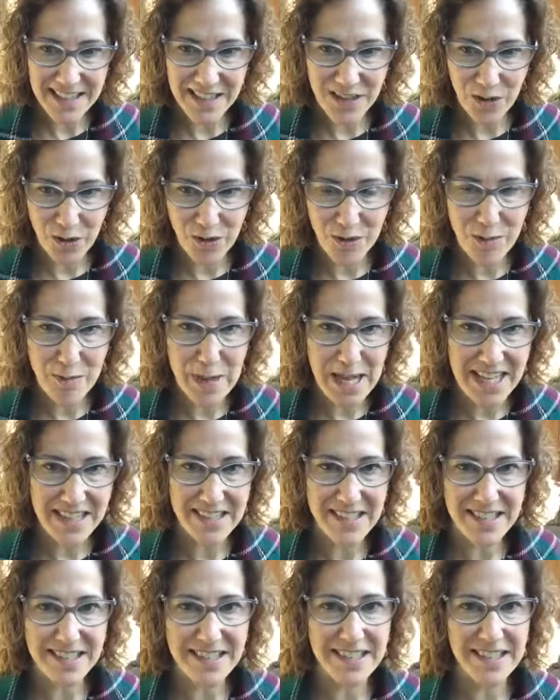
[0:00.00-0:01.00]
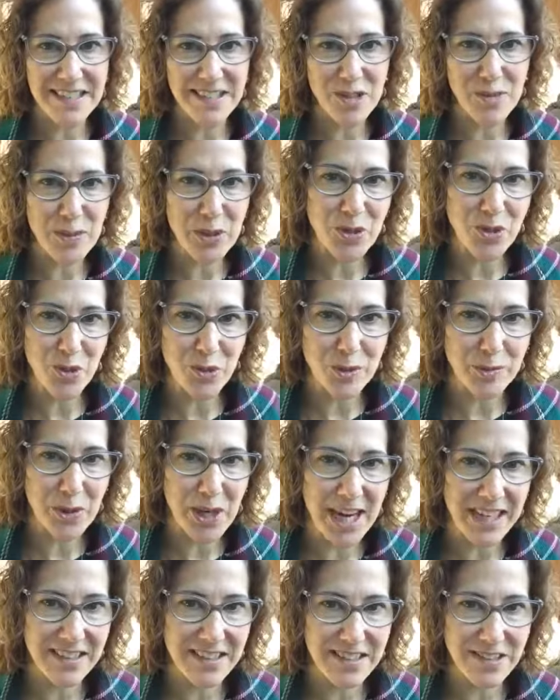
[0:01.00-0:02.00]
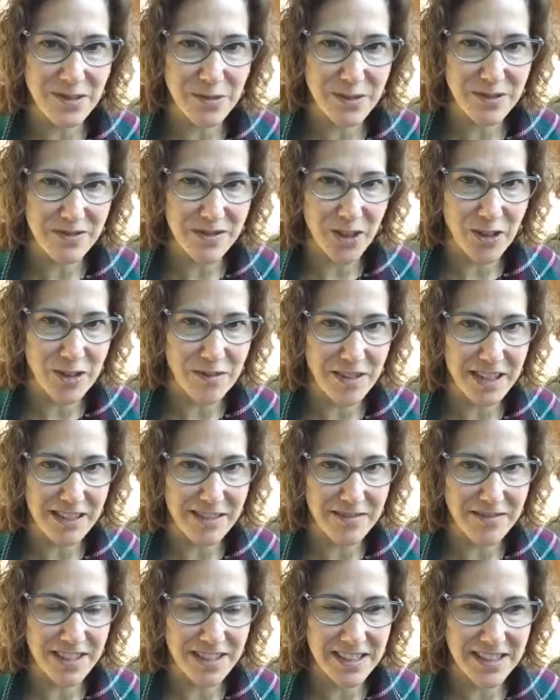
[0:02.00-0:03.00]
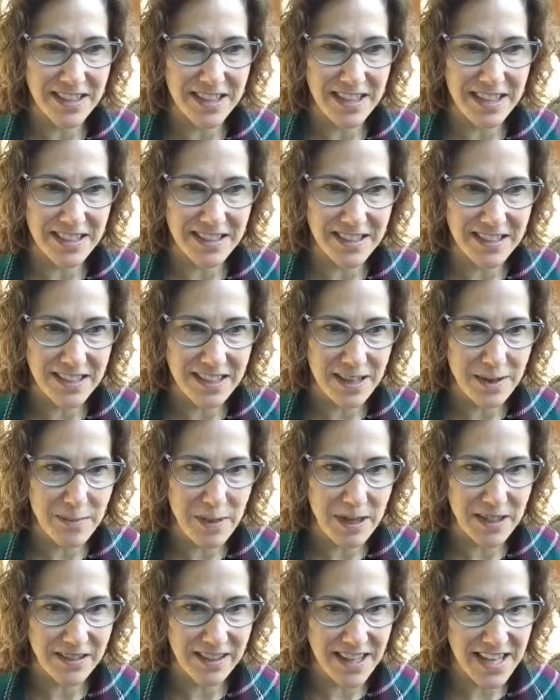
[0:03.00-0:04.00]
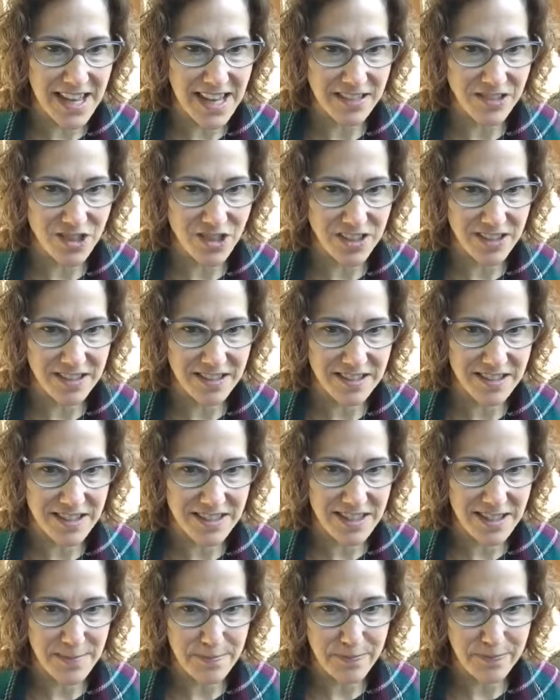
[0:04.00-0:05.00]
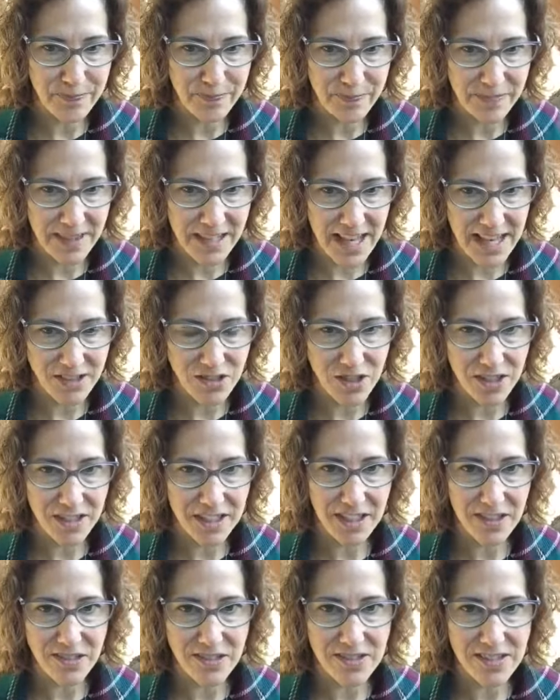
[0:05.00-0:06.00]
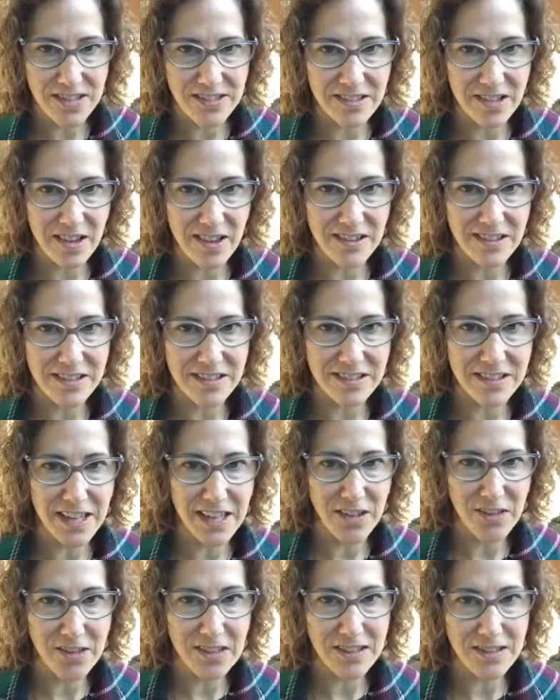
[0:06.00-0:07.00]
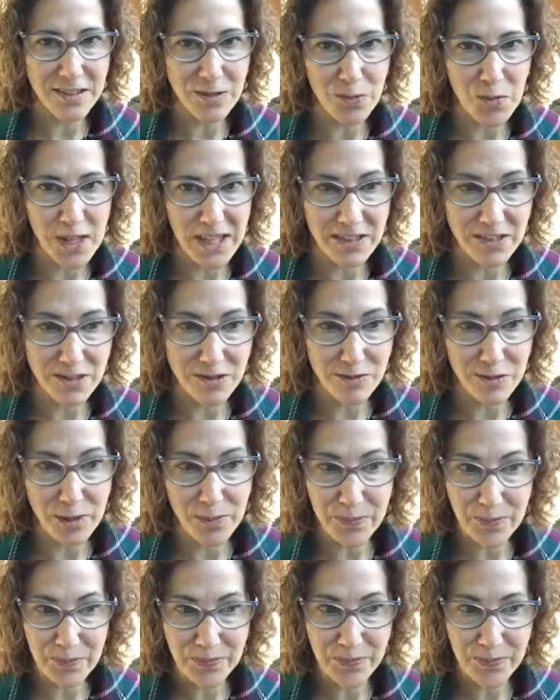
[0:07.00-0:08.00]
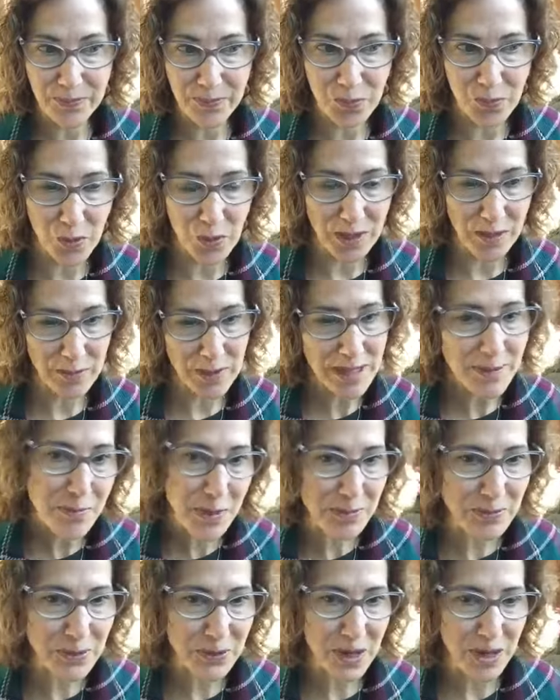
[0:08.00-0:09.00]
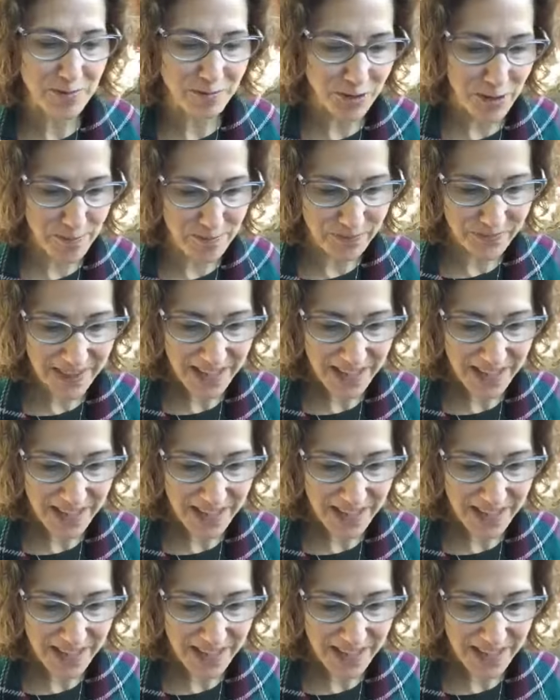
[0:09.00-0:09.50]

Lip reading: earth-based spiritual practice was very relevant among the ancient Celts in Scotland and Ireland and Wales, from where my people come from.